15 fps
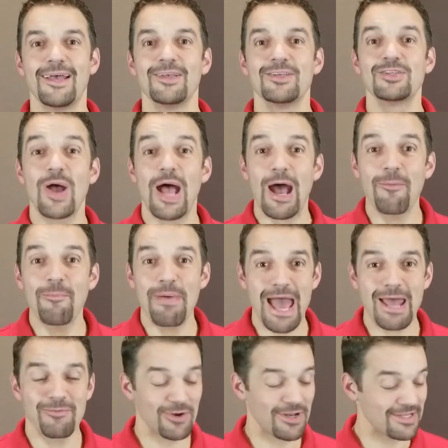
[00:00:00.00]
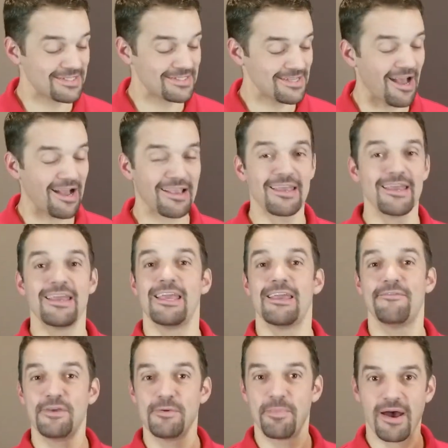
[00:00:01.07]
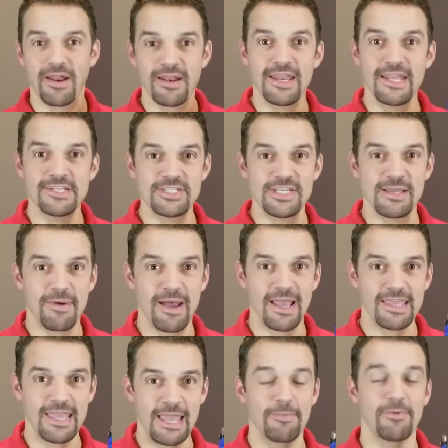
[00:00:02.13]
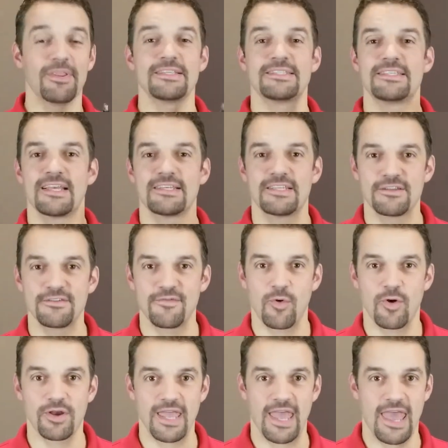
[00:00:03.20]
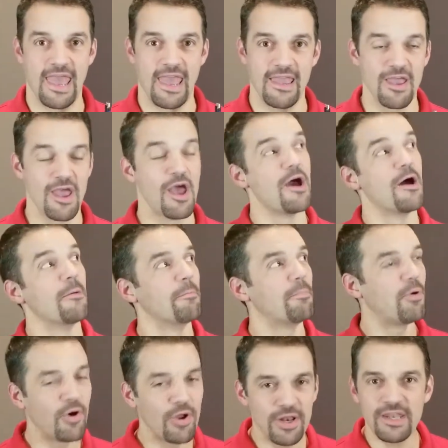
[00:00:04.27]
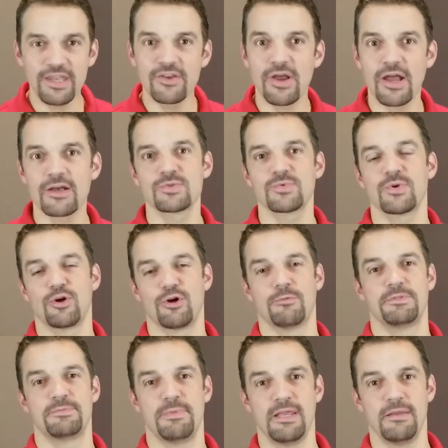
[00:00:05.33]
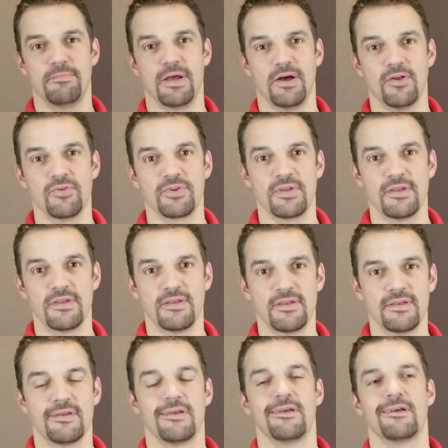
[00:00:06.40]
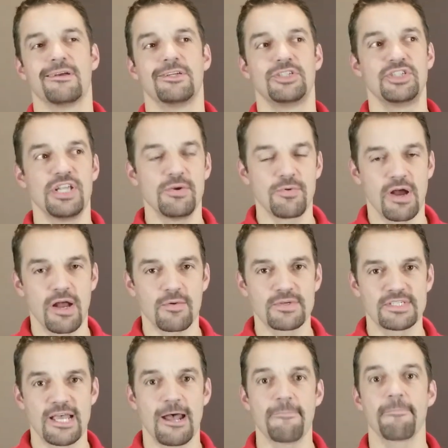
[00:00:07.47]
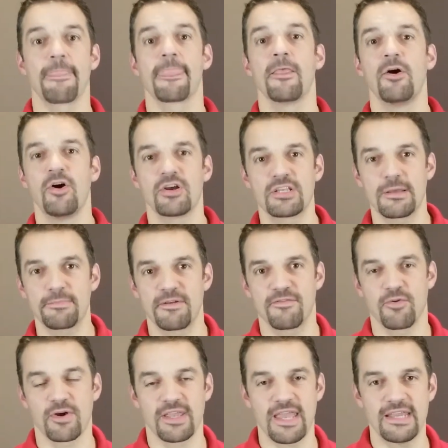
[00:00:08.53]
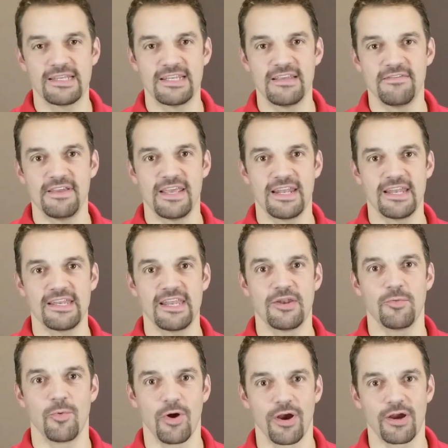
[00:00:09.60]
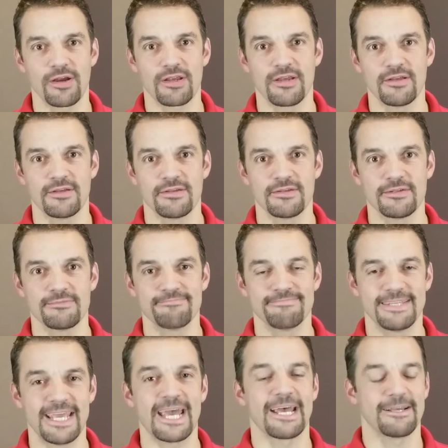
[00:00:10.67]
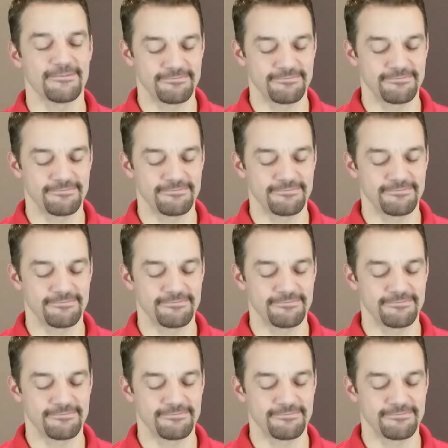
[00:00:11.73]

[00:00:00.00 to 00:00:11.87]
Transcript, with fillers: So how bad would it suck if you bought an HDMI cable that says it's 4K, put it in your house when your home's being built, sheetrock was up, hooked up your 4K TV and it didn't work? Yeah,